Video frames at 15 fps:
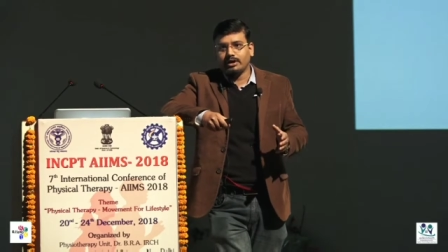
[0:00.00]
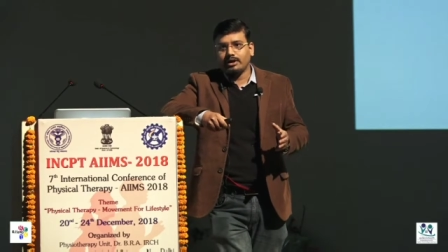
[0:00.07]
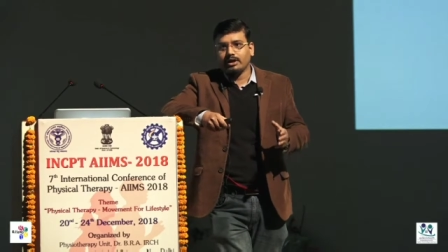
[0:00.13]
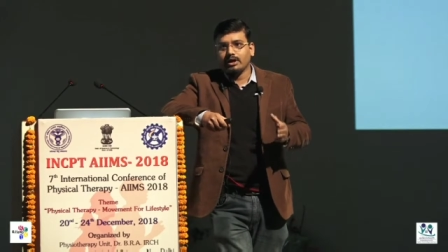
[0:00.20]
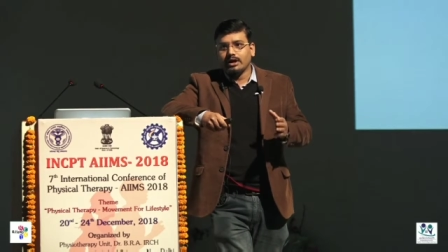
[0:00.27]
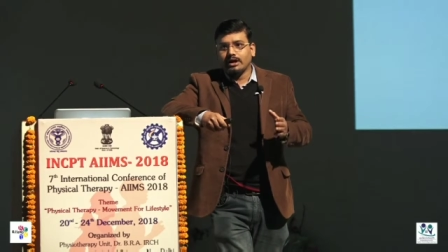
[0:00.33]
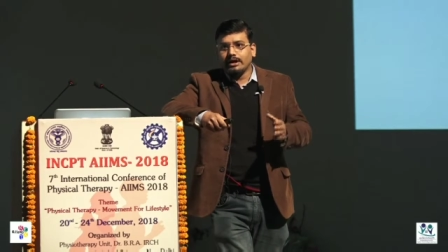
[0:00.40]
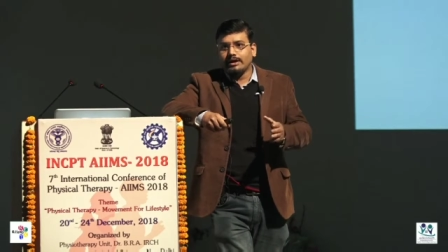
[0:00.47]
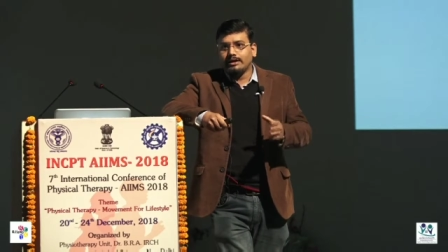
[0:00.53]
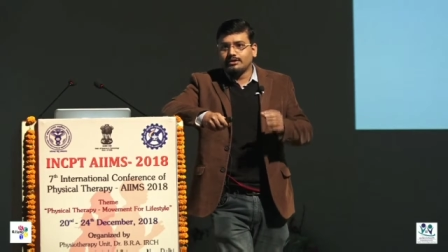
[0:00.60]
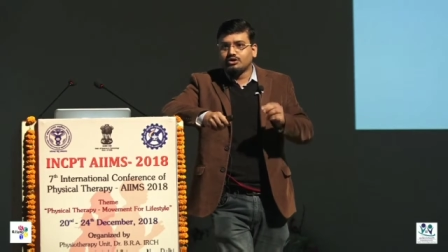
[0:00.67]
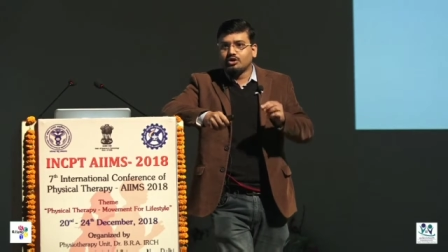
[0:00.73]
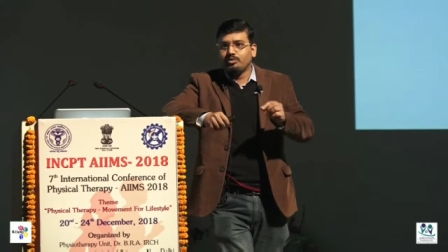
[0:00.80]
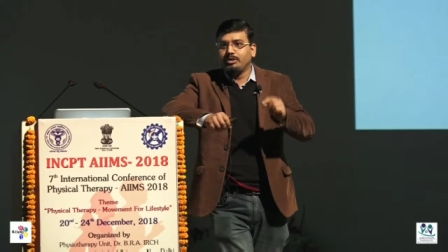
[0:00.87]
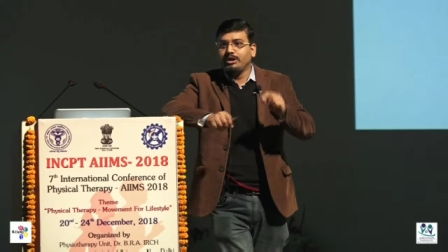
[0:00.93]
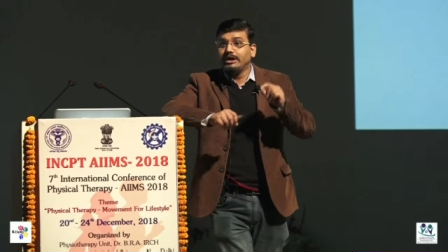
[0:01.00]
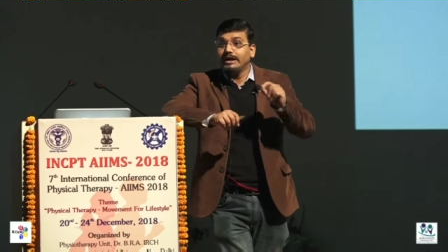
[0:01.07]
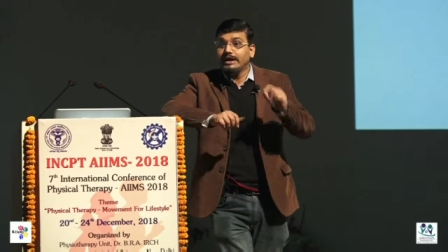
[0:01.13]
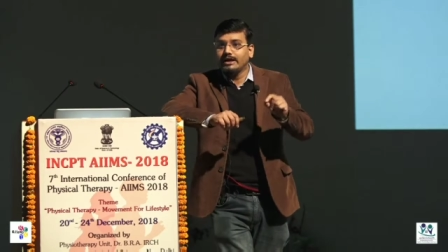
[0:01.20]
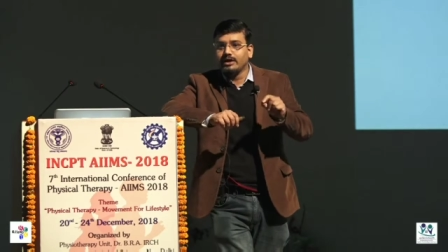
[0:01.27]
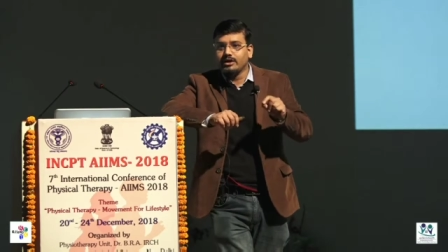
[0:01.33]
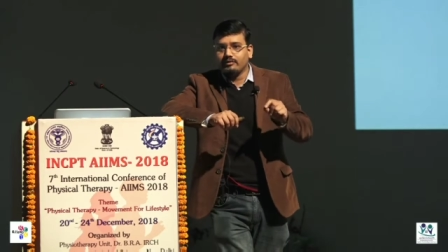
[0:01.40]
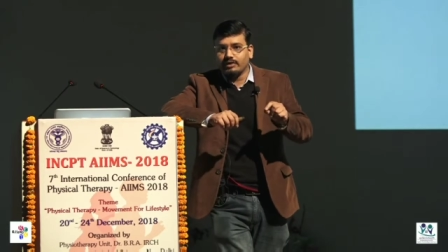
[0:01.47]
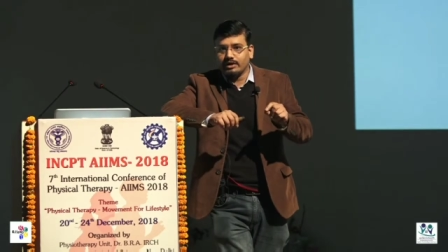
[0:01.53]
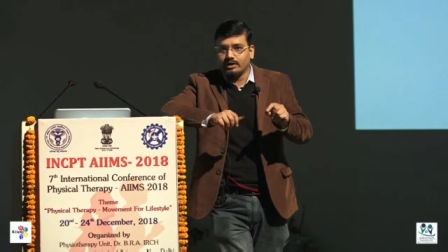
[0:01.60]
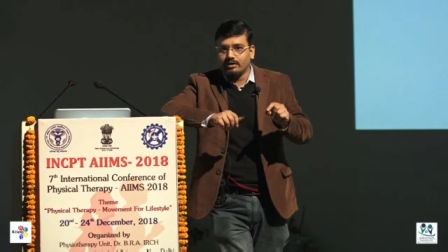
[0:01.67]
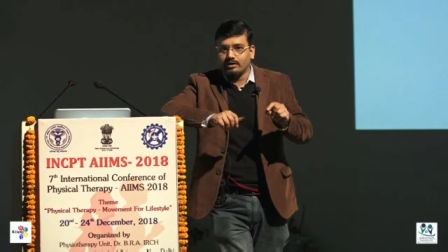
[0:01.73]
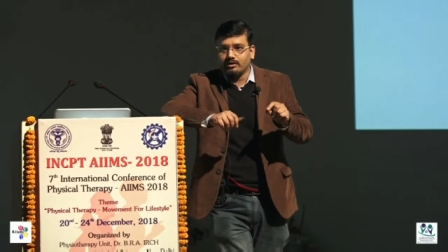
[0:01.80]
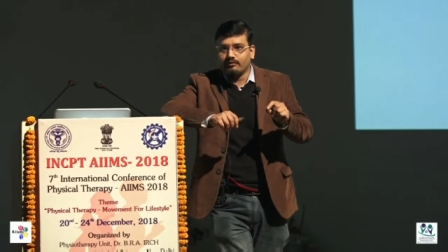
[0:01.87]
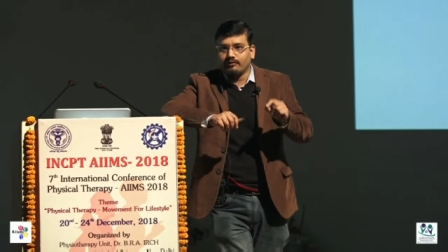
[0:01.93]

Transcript: right? It should be need given.